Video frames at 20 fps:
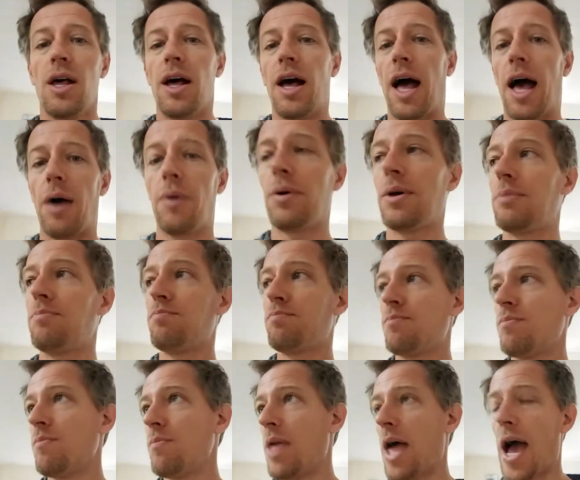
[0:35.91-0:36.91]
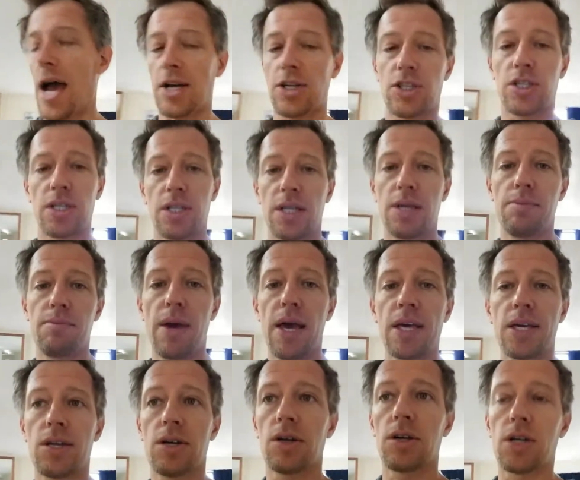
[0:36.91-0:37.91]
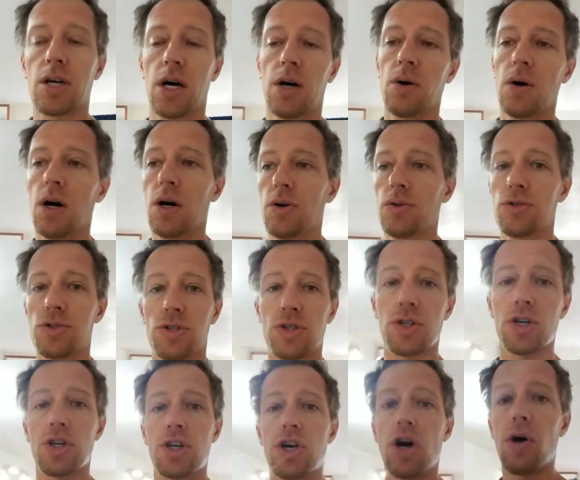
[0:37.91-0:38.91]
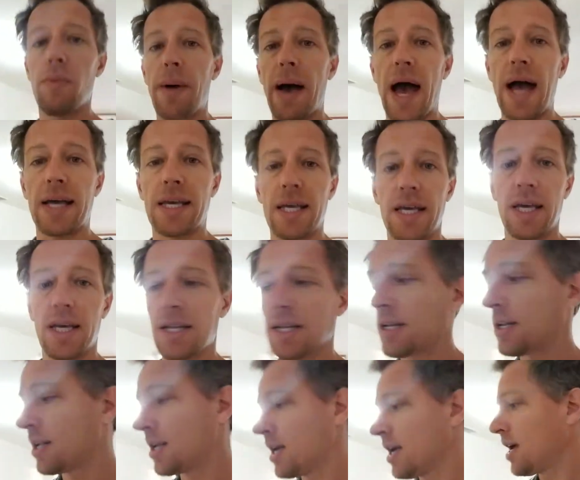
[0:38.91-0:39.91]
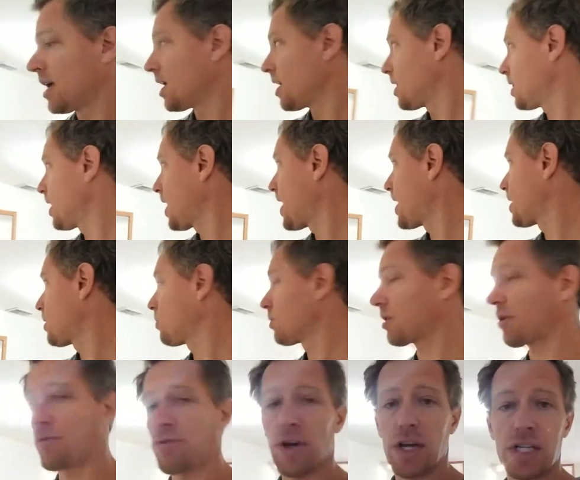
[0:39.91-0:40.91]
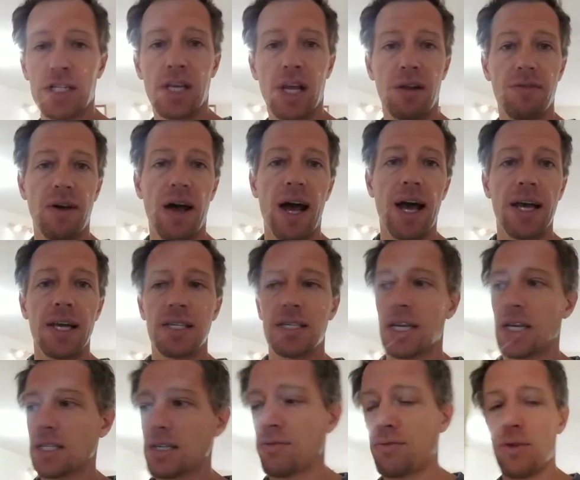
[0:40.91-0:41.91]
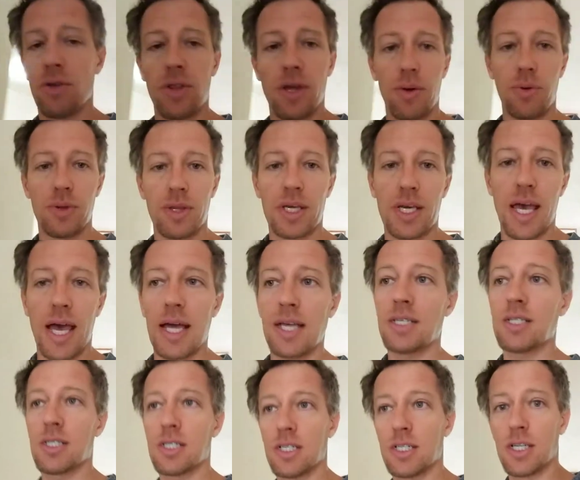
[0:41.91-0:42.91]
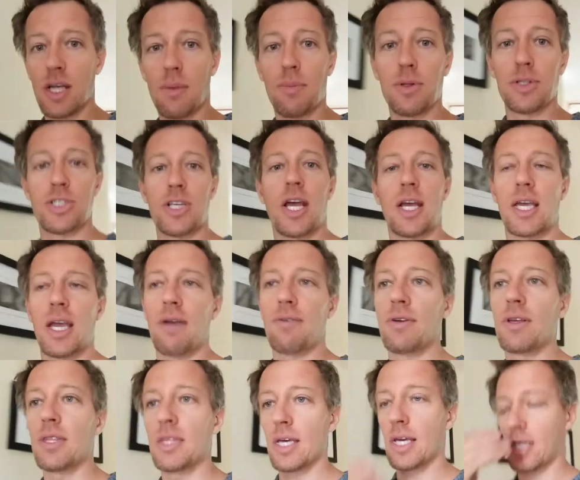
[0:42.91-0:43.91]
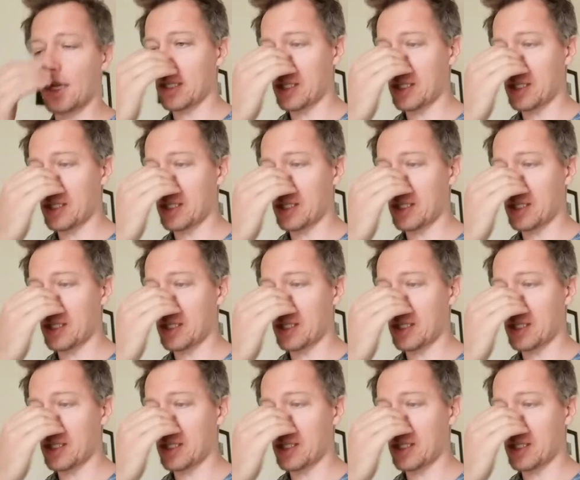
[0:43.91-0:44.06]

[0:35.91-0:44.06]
I would actually make your co-host go back in like with a fresh set of eyes as if though they were the guest to double check everything.